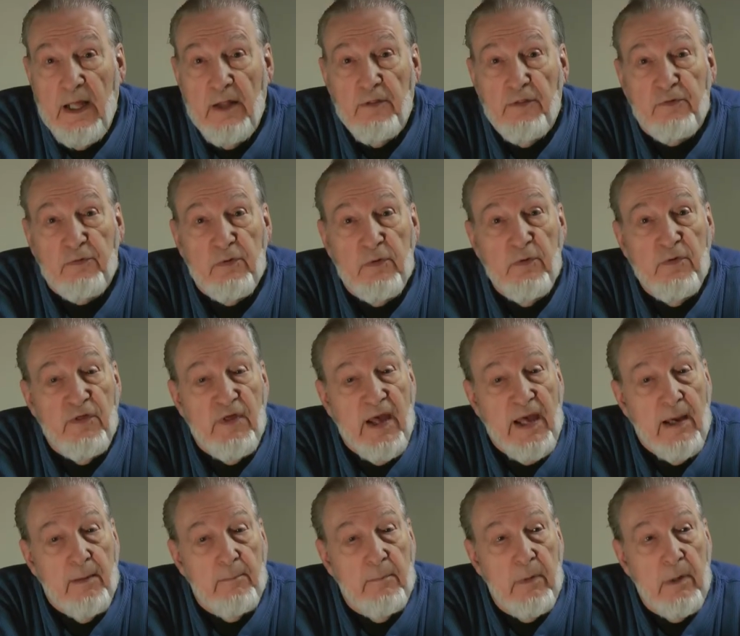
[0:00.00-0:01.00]
And through
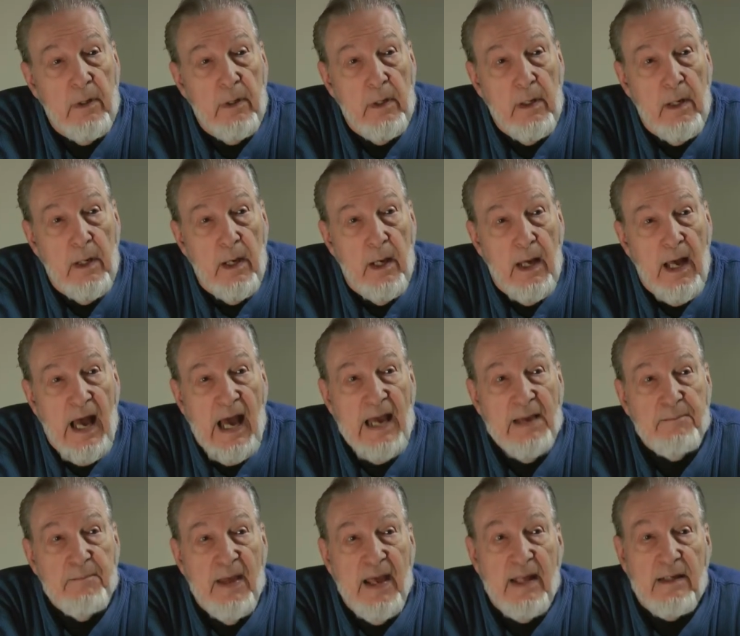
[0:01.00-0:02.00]
them,
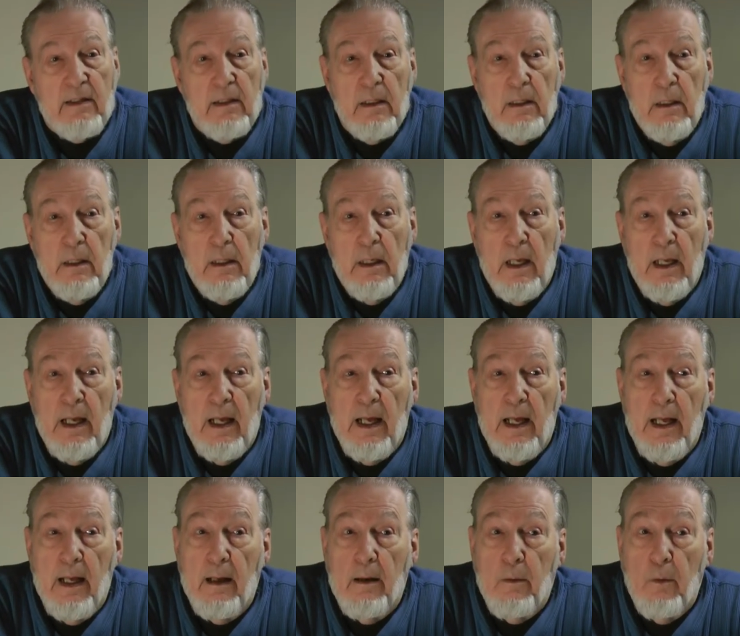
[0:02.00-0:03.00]
I met
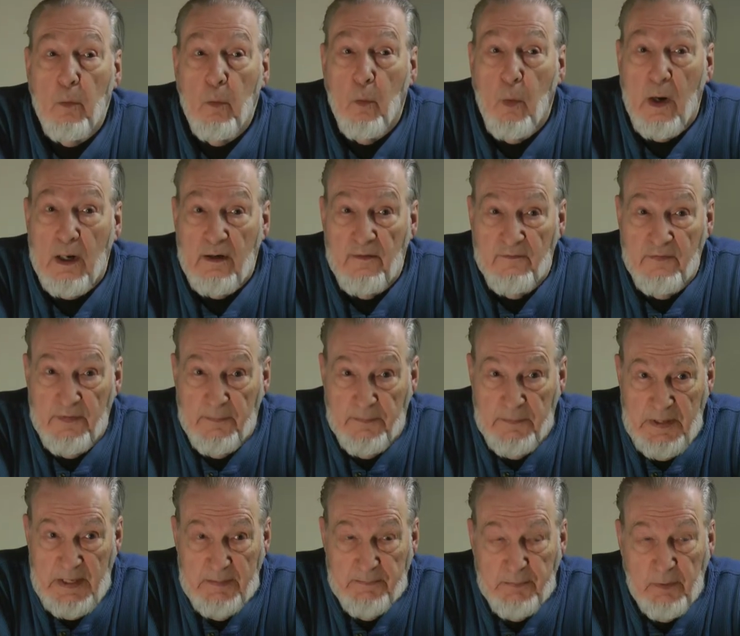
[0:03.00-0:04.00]
one of the
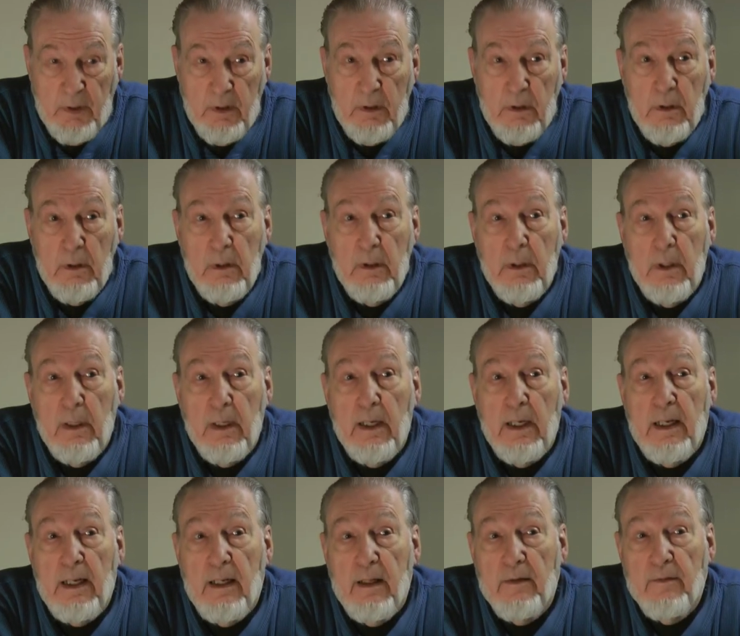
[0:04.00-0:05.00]
people
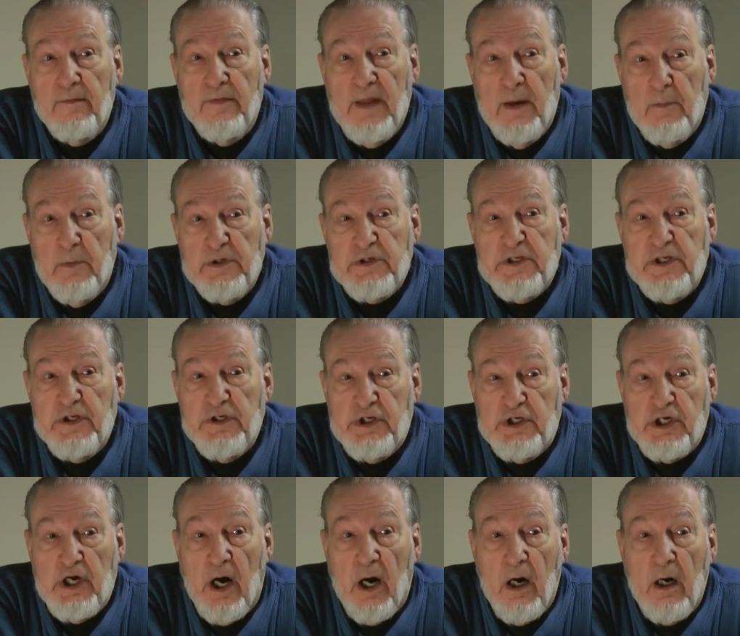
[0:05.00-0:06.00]
that was in
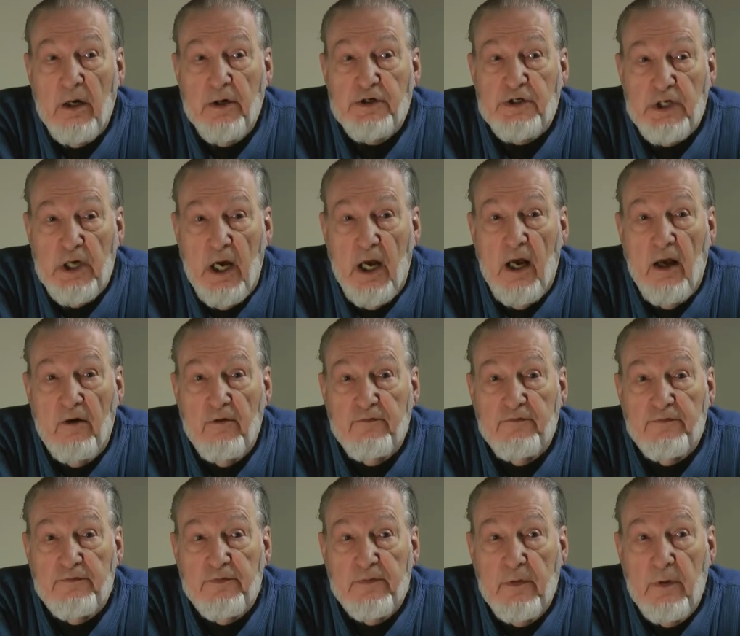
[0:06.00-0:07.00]
charge
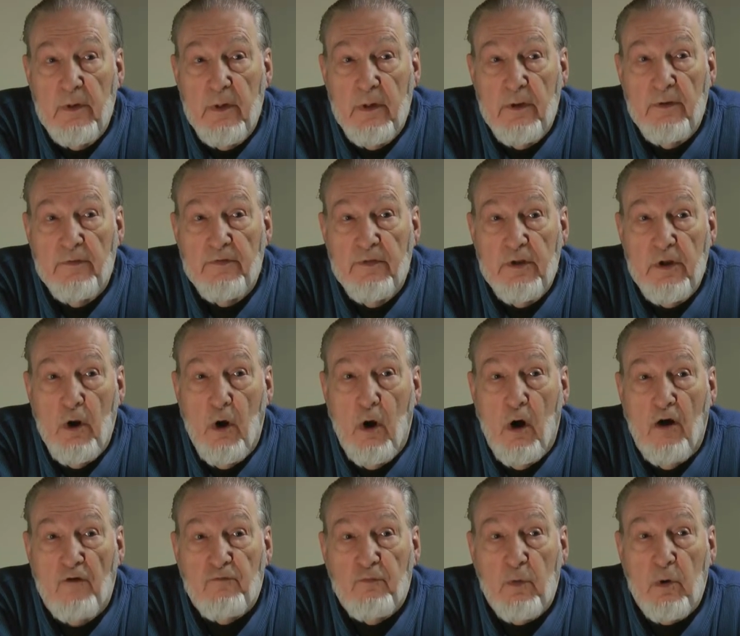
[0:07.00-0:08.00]
of the
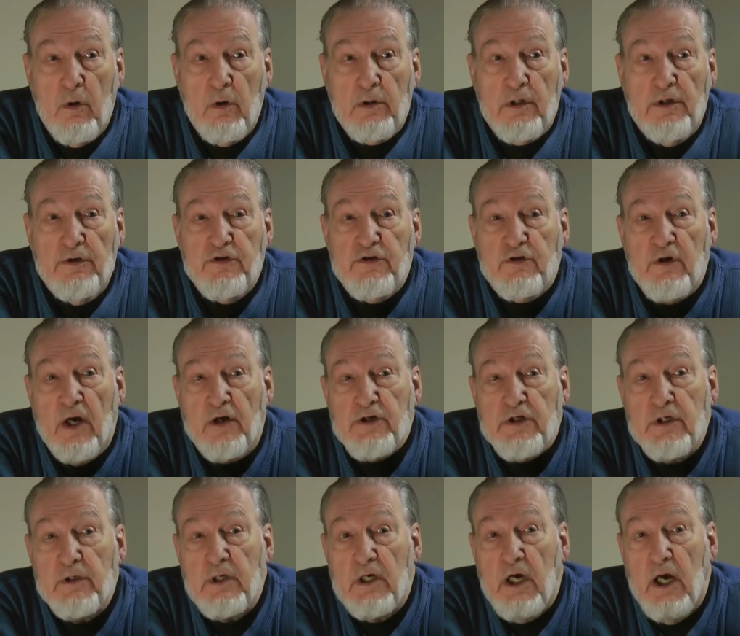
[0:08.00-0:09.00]
off-world
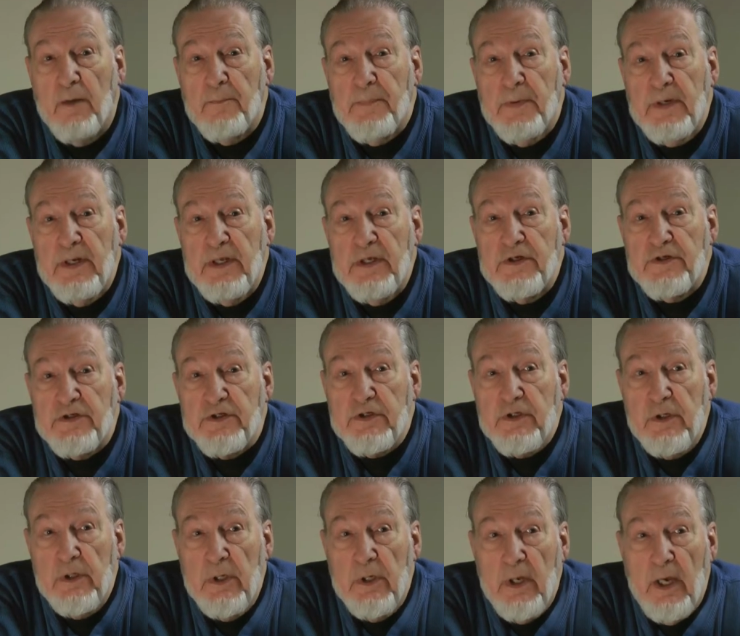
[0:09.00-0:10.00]
construction
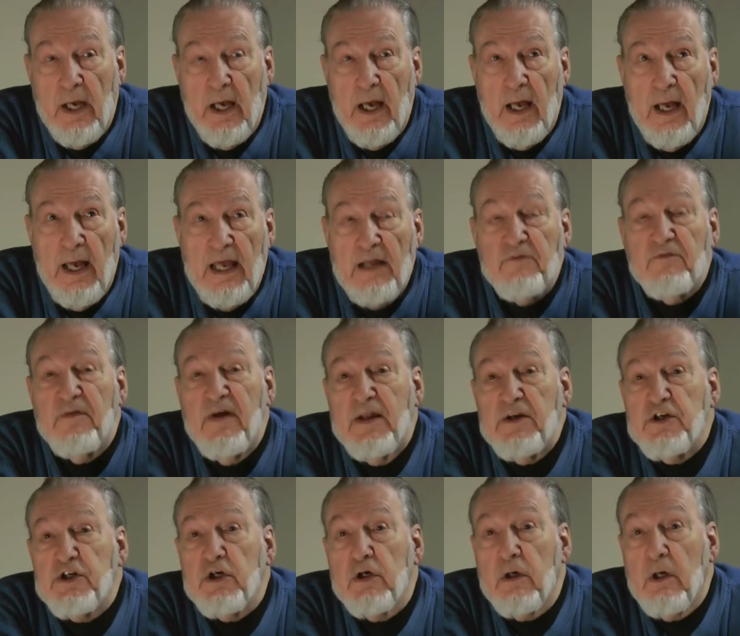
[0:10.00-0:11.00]
company's
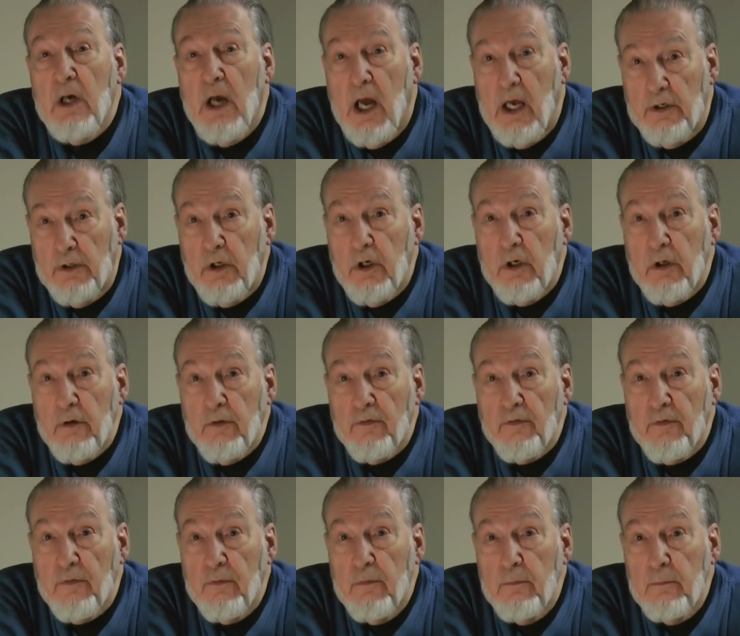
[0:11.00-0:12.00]
adventure on
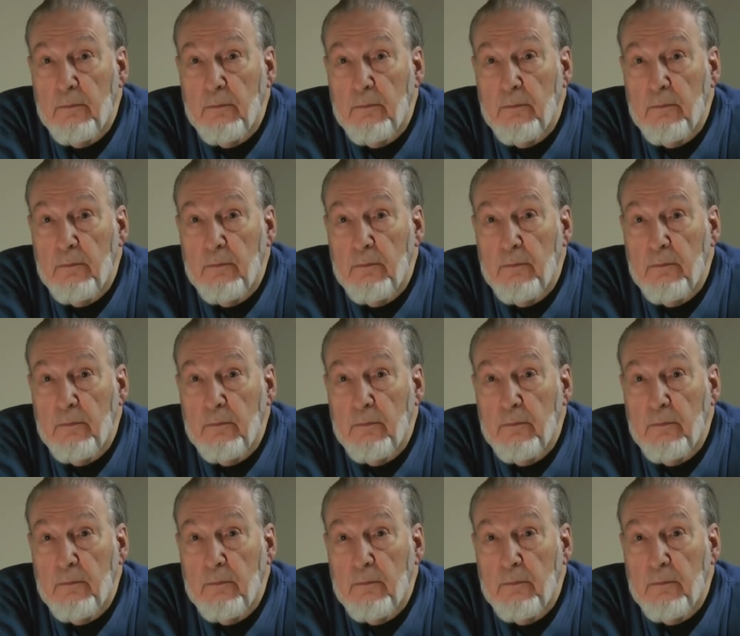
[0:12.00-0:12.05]
Earth.